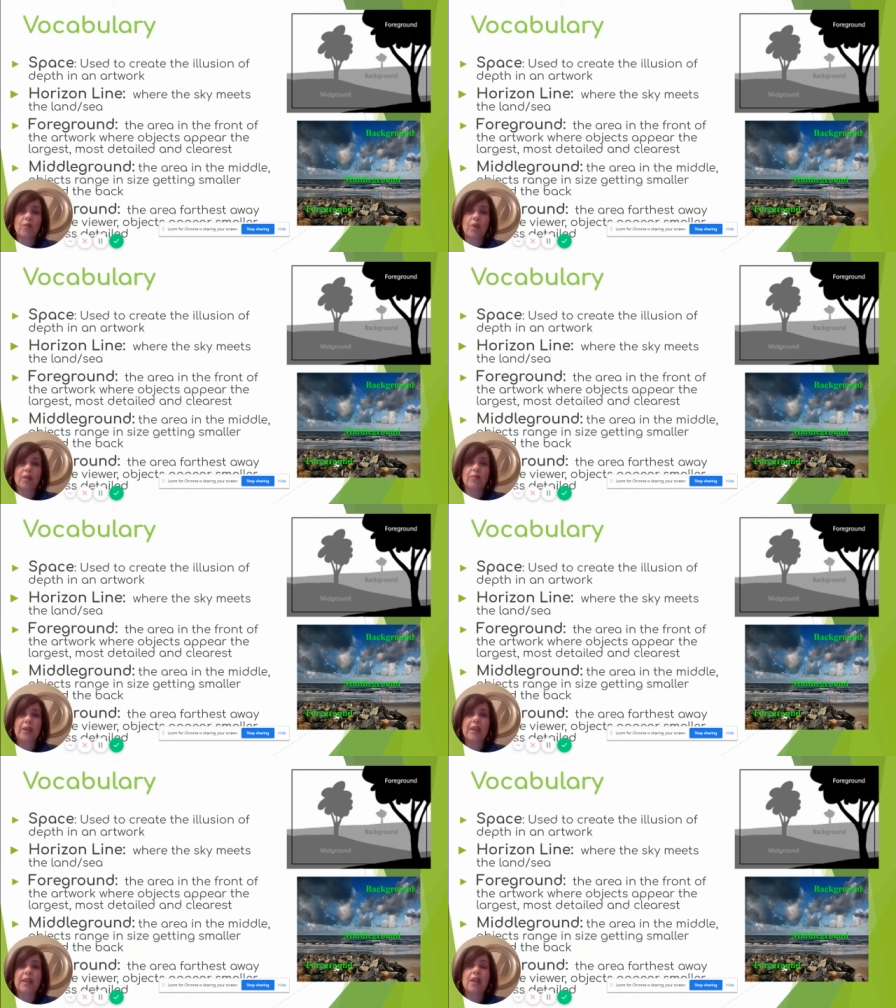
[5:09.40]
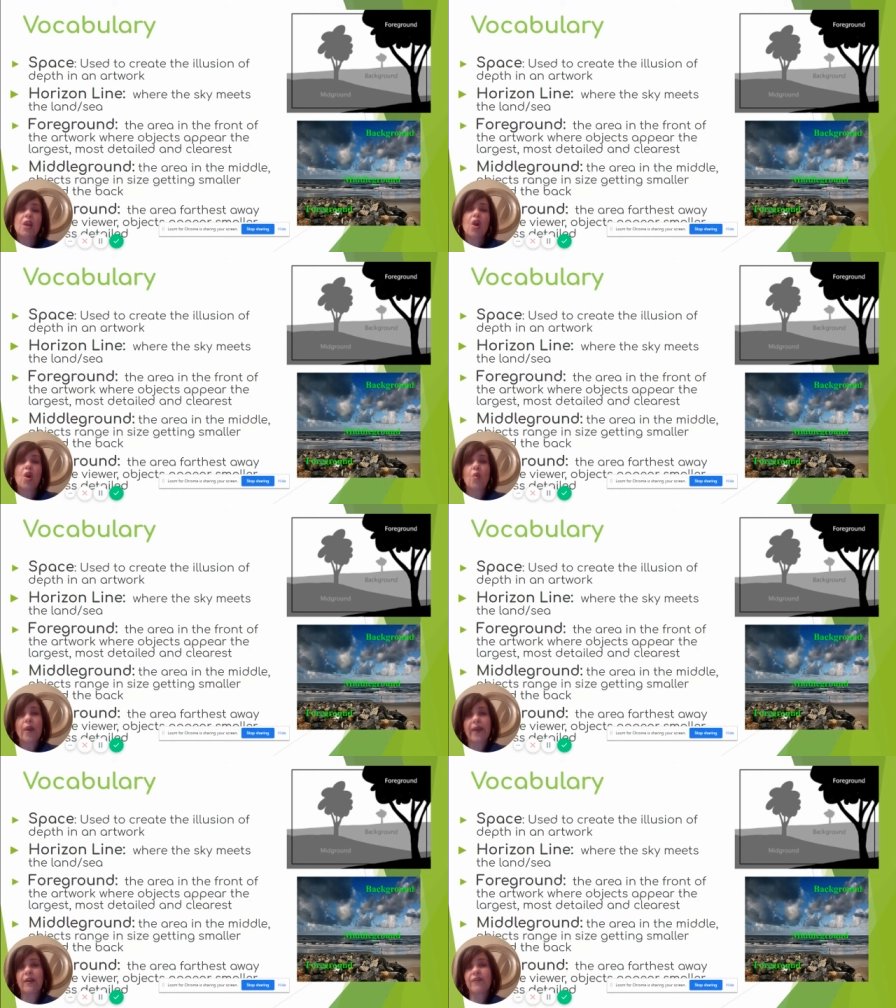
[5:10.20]
We want to be
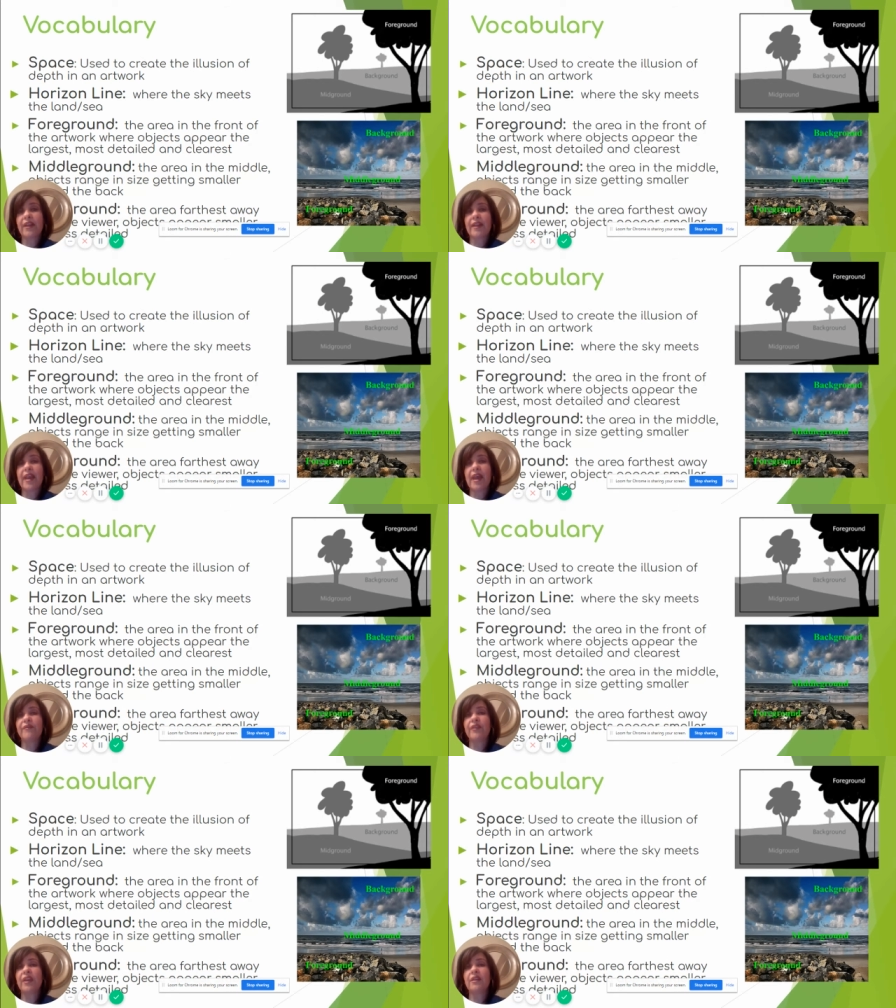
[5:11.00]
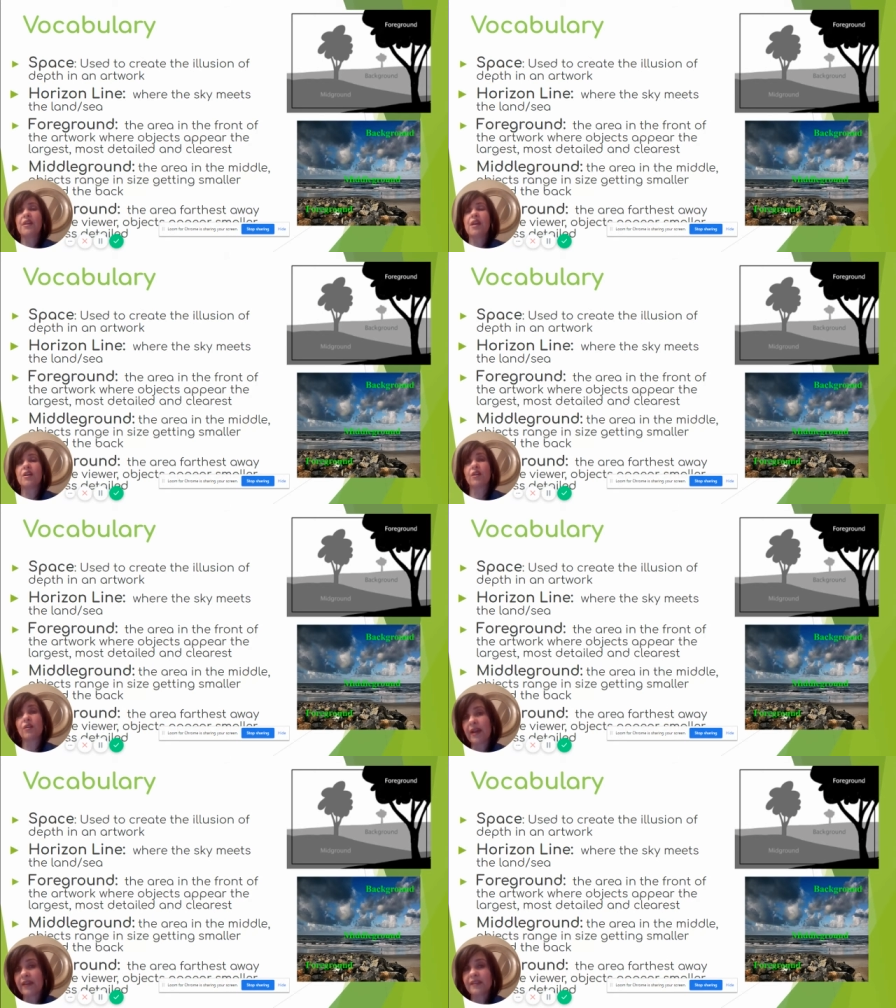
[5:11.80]
aware of it having a
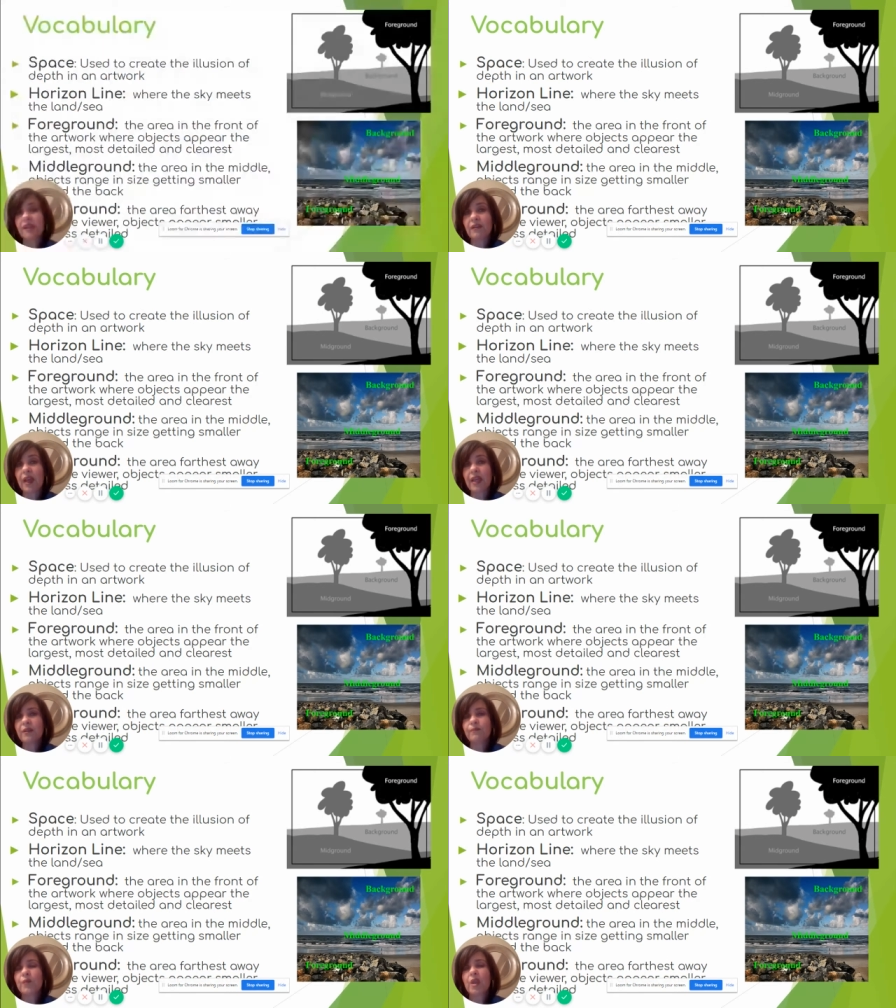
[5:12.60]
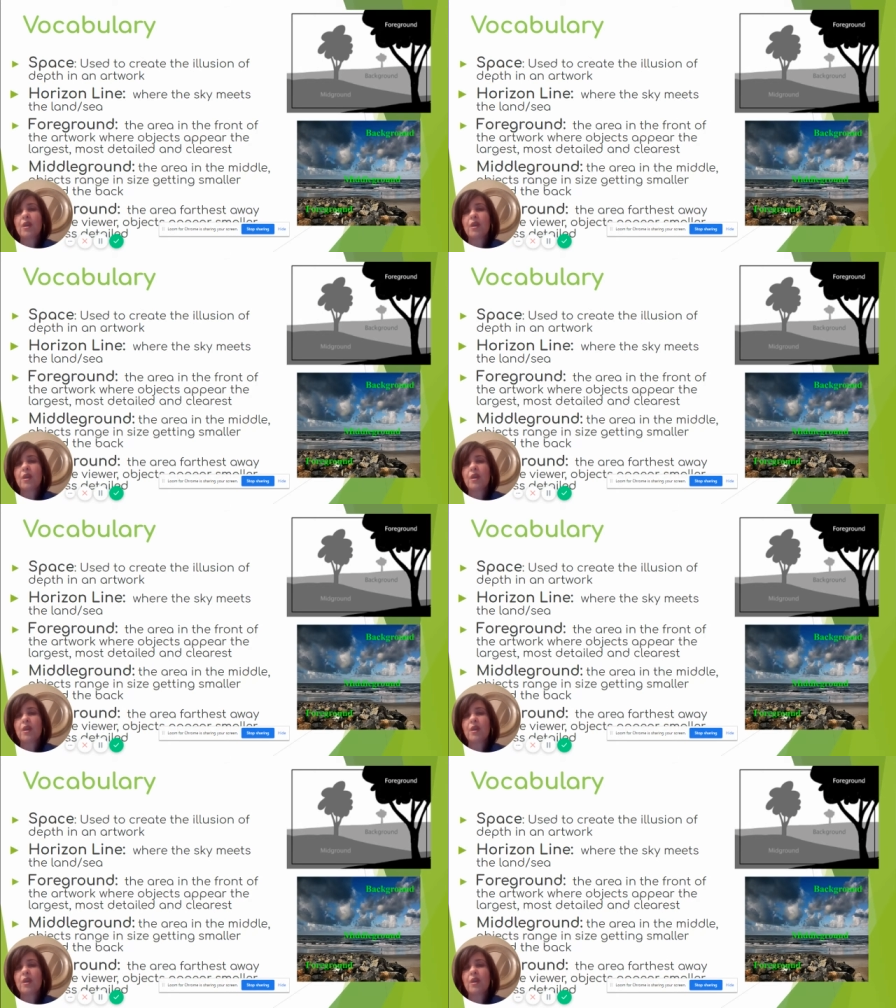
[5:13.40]
horizon line.